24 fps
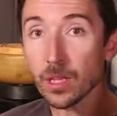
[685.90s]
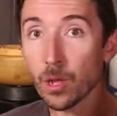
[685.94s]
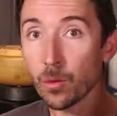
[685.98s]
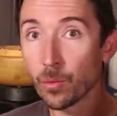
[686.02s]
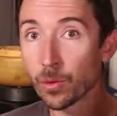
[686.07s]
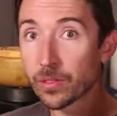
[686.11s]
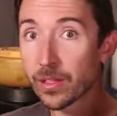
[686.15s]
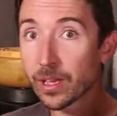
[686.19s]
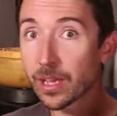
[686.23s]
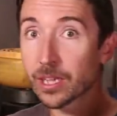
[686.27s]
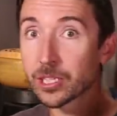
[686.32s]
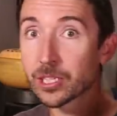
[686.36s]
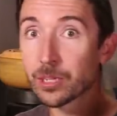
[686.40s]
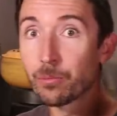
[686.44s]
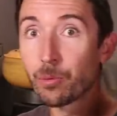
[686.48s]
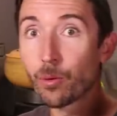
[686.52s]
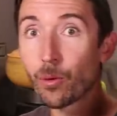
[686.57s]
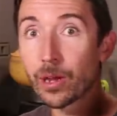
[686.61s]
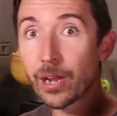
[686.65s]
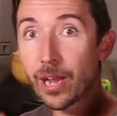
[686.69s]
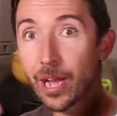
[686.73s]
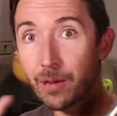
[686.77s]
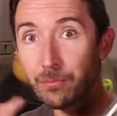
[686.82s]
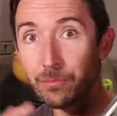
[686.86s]
One thing I should
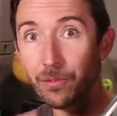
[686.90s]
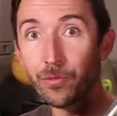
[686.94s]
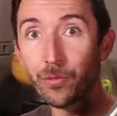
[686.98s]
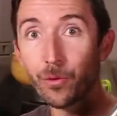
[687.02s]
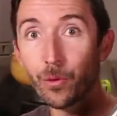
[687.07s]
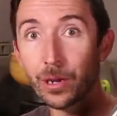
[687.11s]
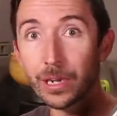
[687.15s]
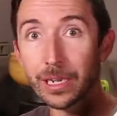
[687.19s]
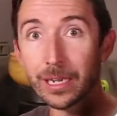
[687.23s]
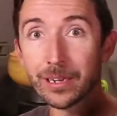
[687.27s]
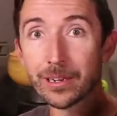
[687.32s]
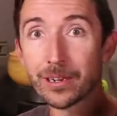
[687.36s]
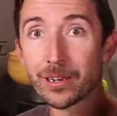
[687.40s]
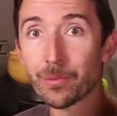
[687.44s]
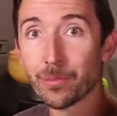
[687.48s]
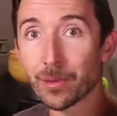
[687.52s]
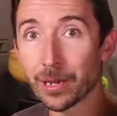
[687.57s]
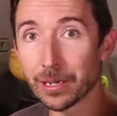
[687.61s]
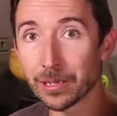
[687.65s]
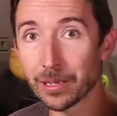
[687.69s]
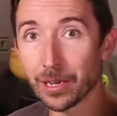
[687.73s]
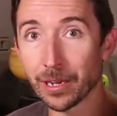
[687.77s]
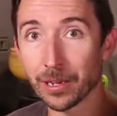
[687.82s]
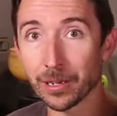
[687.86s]
point out before I get into
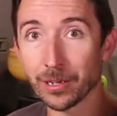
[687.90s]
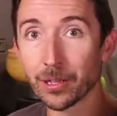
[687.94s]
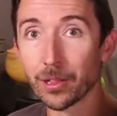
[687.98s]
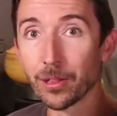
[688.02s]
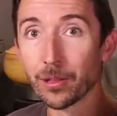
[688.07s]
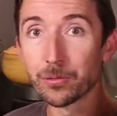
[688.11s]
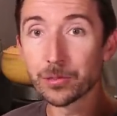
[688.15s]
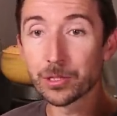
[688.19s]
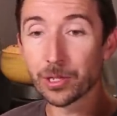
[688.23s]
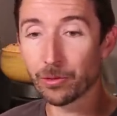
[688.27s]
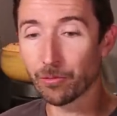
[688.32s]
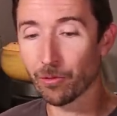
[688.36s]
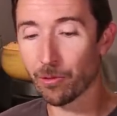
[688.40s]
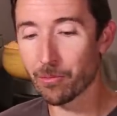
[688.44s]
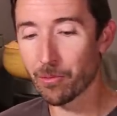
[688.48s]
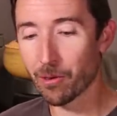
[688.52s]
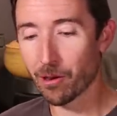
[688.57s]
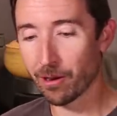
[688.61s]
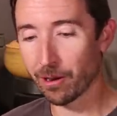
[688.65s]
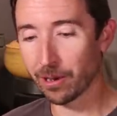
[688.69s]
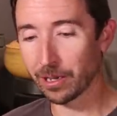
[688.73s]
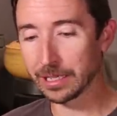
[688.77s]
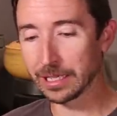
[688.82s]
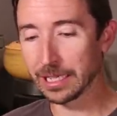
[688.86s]
my uh, closing
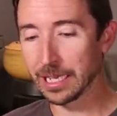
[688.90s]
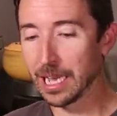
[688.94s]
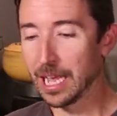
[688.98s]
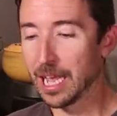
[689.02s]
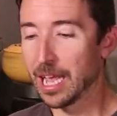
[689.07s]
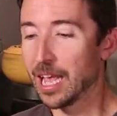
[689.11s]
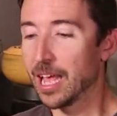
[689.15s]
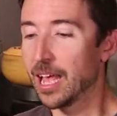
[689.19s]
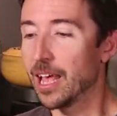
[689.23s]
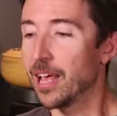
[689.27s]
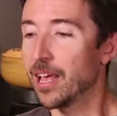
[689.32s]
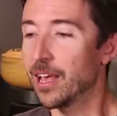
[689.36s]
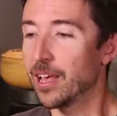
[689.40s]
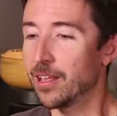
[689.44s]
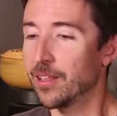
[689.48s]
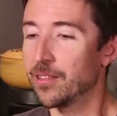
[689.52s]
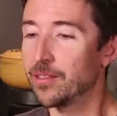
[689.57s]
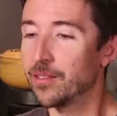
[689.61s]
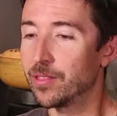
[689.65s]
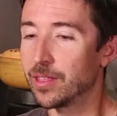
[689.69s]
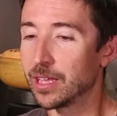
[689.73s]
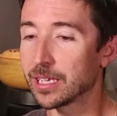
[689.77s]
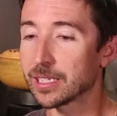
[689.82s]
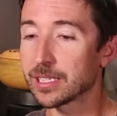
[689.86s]
remarks,
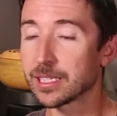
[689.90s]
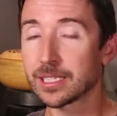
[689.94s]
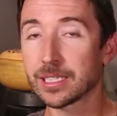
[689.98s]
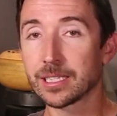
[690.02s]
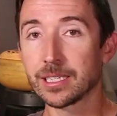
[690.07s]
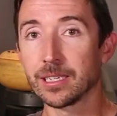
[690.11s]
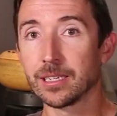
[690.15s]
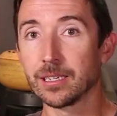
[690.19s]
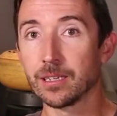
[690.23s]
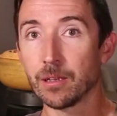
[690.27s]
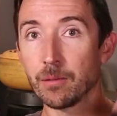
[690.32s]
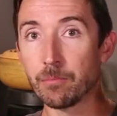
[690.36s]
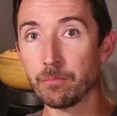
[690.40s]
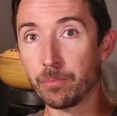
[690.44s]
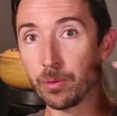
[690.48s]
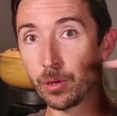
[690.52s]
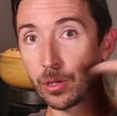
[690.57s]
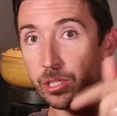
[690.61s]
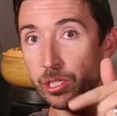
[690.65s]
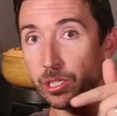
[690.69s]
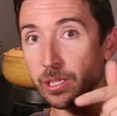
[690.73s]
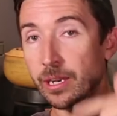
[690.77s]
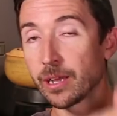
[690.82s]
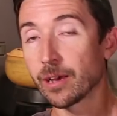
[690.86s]
this
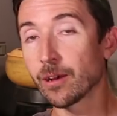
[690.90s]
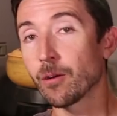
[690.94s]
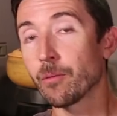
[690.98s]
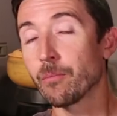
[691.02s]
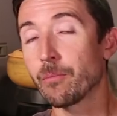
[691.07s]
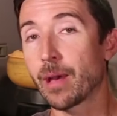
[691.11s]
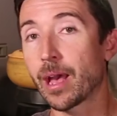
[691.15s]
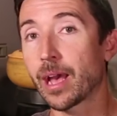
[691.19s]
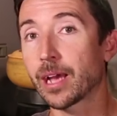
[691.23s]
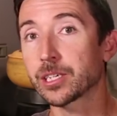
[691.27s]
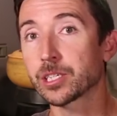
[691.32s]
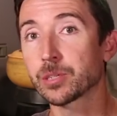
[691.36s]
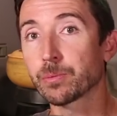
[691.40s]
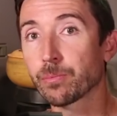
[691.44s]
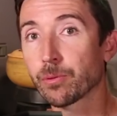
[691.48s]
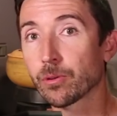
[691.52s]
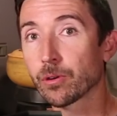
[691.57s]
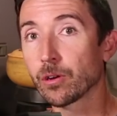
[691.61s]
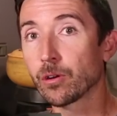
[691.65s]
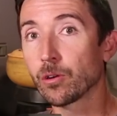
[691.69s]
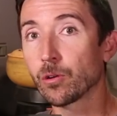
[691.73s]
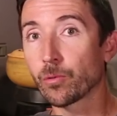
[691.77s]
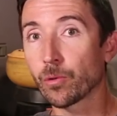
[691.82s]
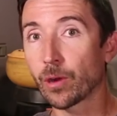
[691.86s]
Bushnell Match
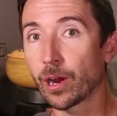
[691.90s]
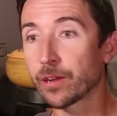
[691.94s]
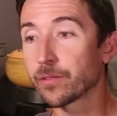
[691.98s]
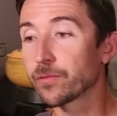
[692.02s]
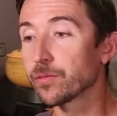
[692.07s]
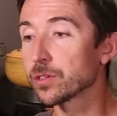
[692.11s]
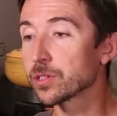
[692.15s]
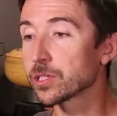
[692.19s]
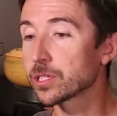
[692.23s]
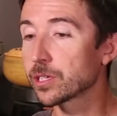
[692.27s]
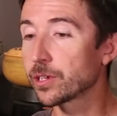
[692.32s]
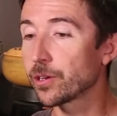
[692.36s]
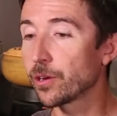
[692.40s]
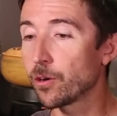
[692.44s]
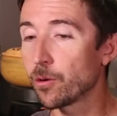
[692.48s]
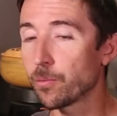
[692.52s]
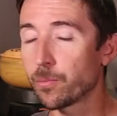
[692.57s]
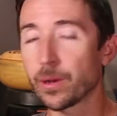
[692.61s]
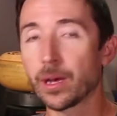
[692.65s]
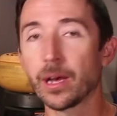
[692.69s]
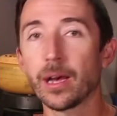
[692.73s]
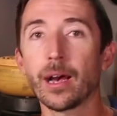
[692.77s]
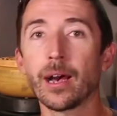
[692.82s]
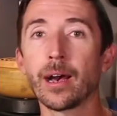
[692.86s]
Pro rifle
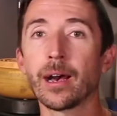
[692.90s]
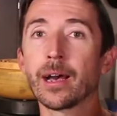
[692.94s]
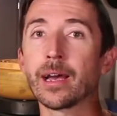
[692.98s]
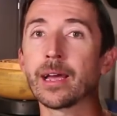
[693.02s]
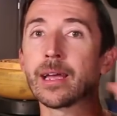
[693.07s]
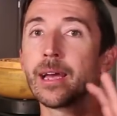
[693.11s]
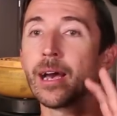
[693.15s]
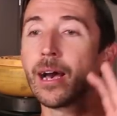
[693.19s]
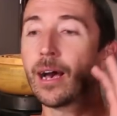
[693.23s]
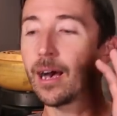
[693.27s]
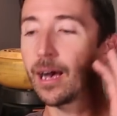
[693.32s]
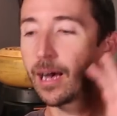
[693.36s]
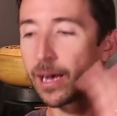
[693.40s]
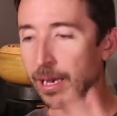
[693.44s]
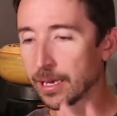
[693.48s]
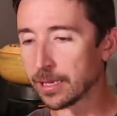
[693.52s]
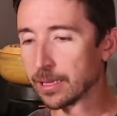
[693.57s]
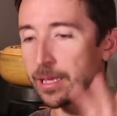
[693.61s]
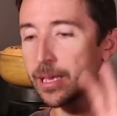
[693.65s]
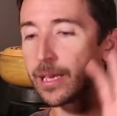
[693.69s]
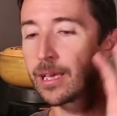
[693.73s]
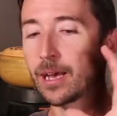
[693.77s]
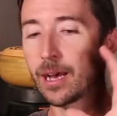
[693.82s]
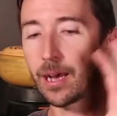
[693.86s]
scope, I
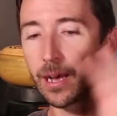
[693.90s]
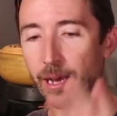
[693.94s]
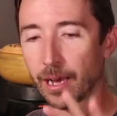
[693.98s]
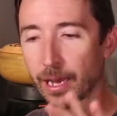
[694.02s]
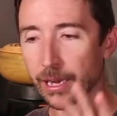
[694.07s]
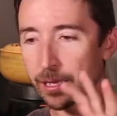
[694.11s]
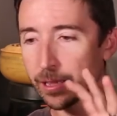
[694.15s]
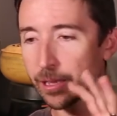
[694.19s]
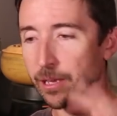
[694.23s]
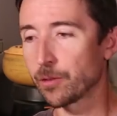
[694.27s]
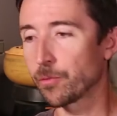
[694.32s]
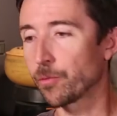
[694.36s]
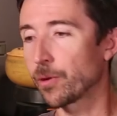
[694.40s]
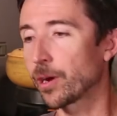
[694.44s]
highly, highly